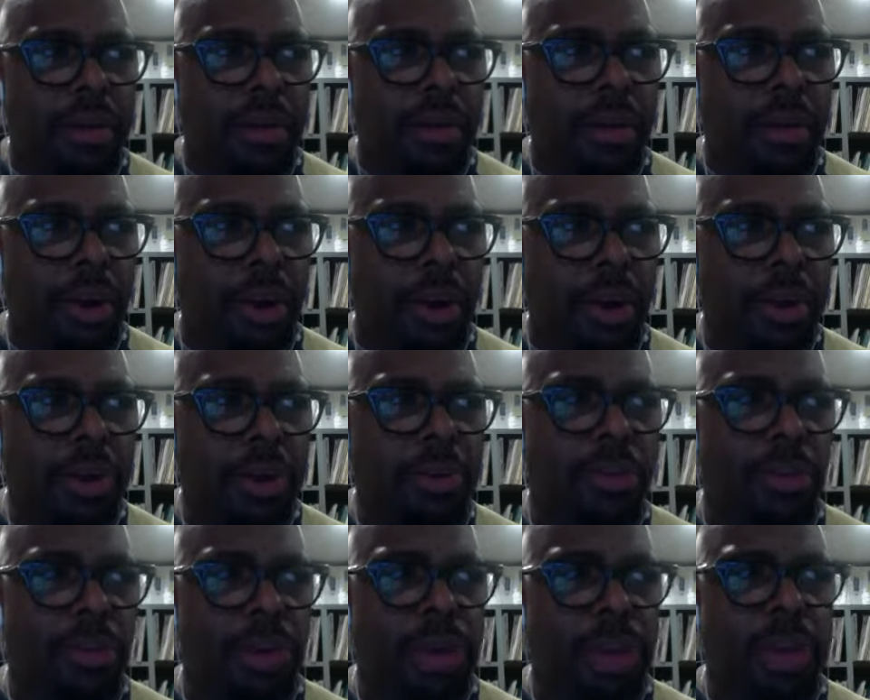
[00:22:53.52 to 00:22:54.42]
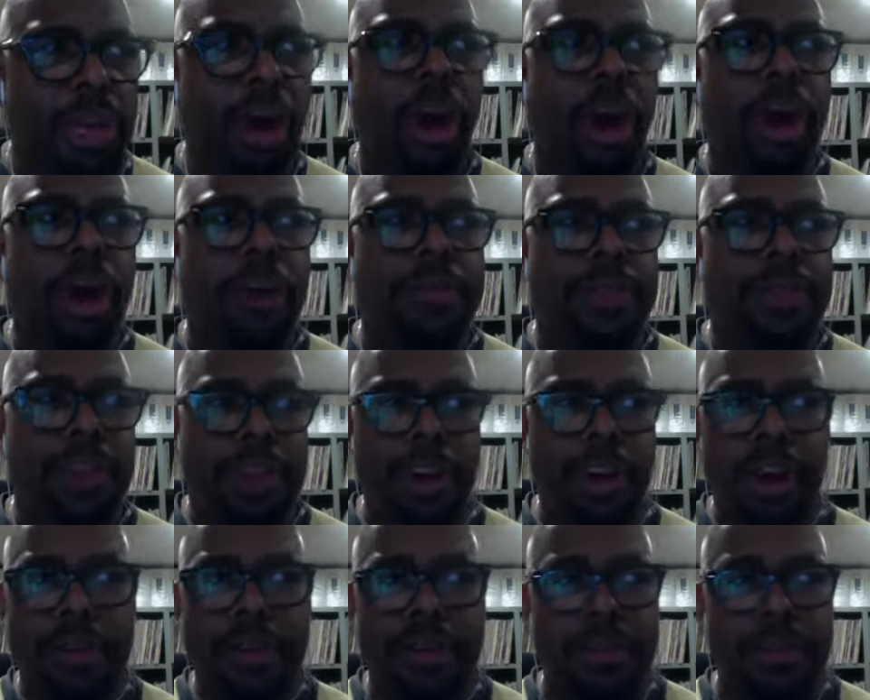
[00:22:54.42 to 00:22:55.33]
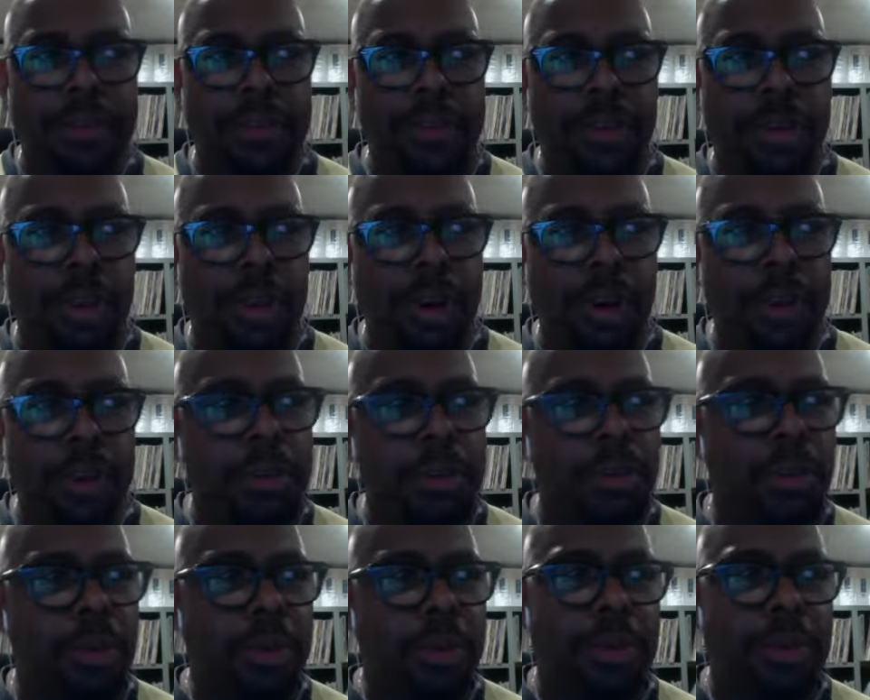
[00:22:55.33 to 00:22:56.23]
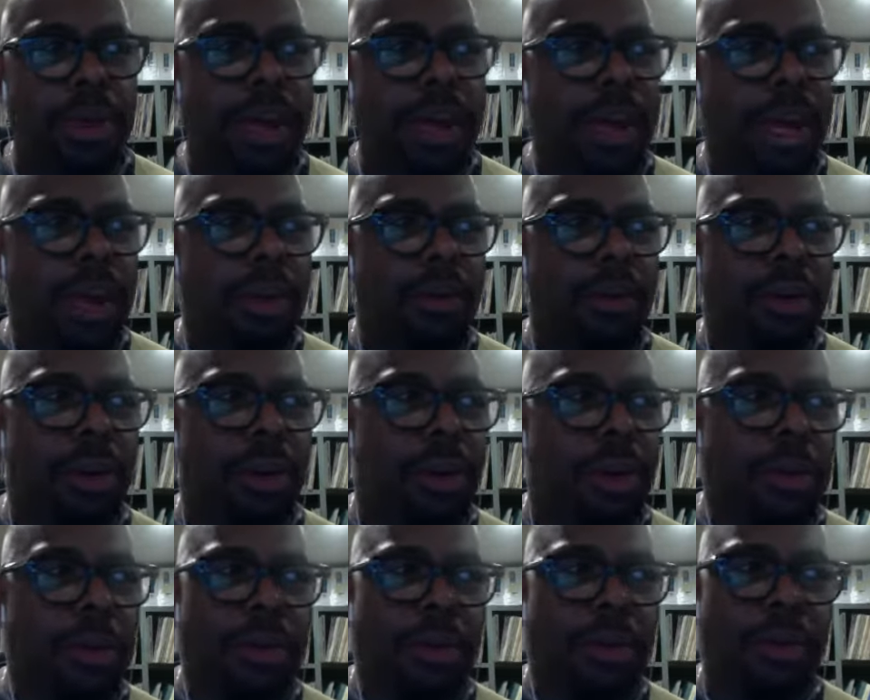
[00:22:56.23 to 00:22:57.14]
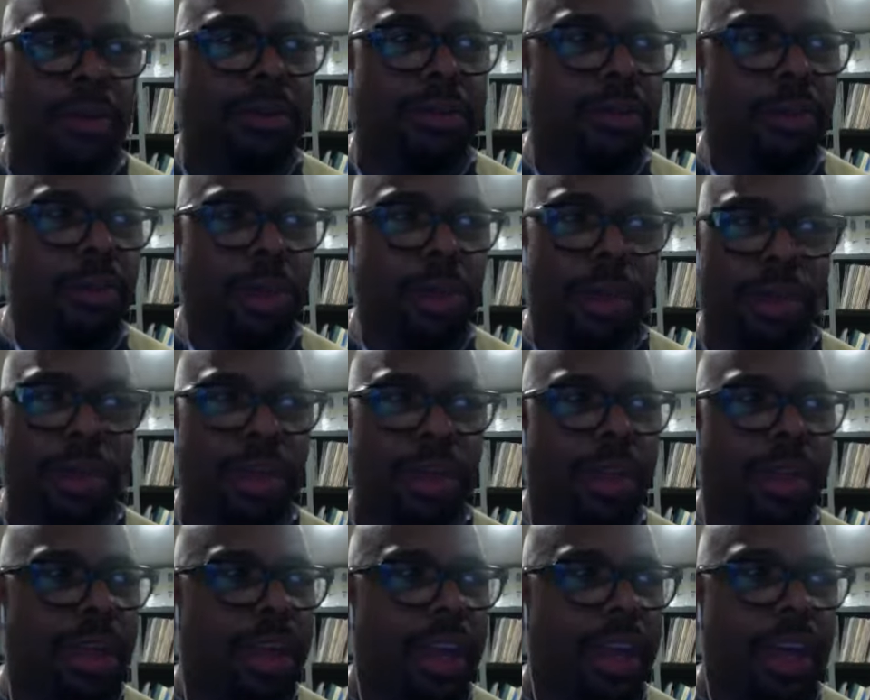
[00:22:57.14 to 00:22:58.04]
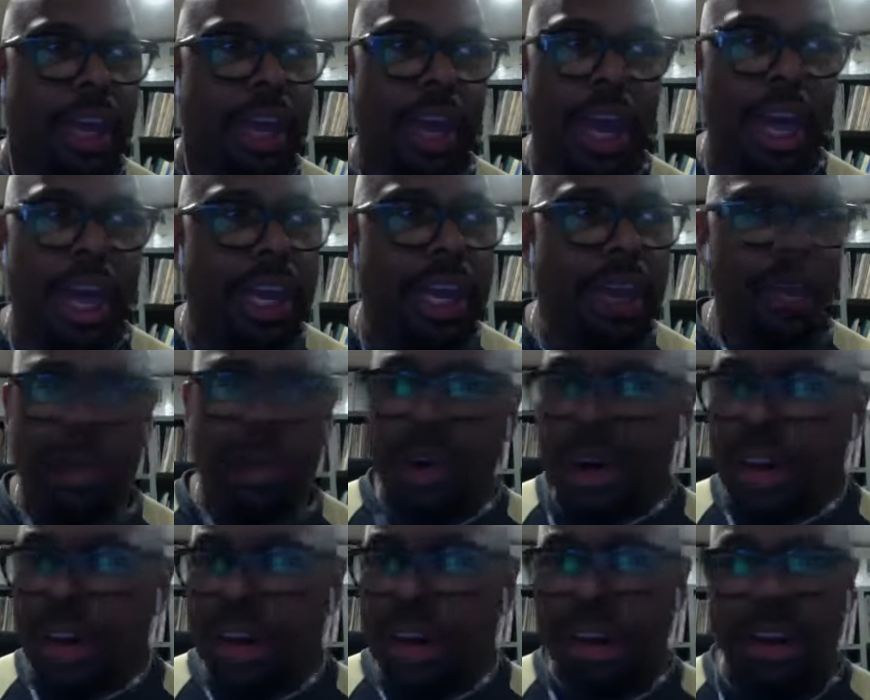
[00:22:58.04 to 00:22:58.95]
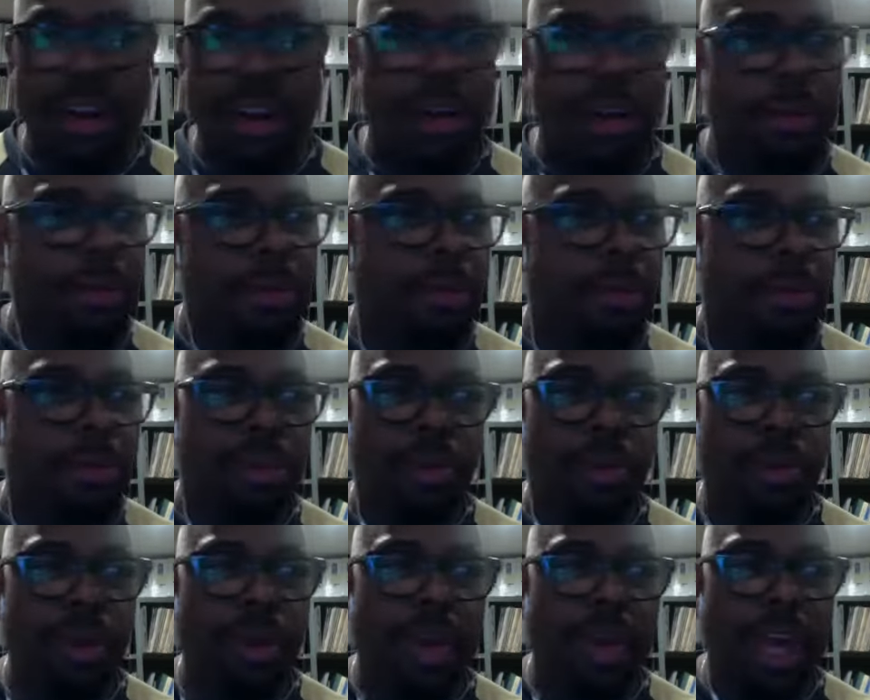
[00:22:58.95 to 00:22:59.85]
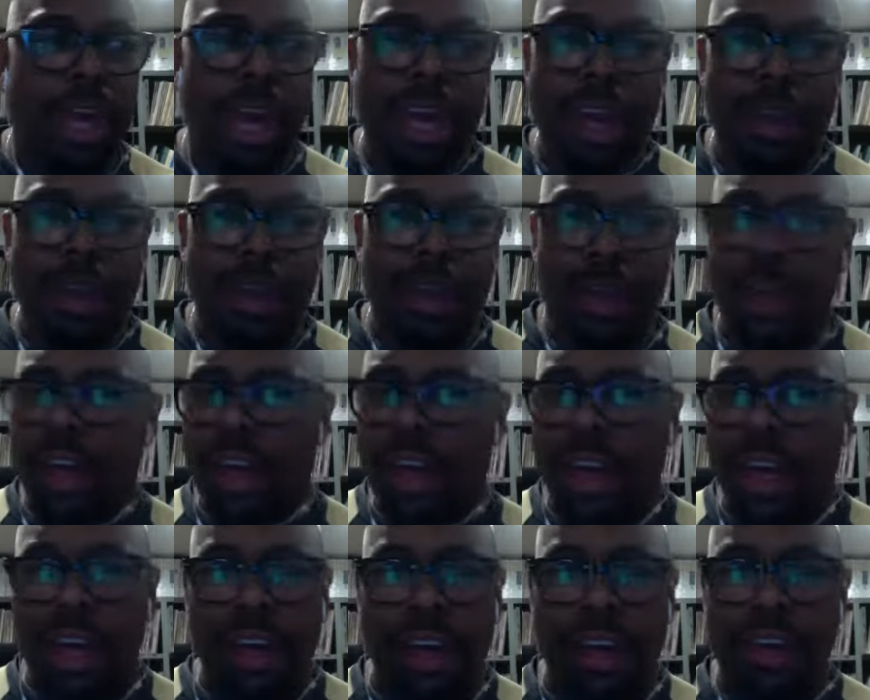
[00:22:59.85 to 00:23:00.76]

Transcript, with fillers: Herbie's really off the cuff. You know, Herbie will play almost with anyone doing anything.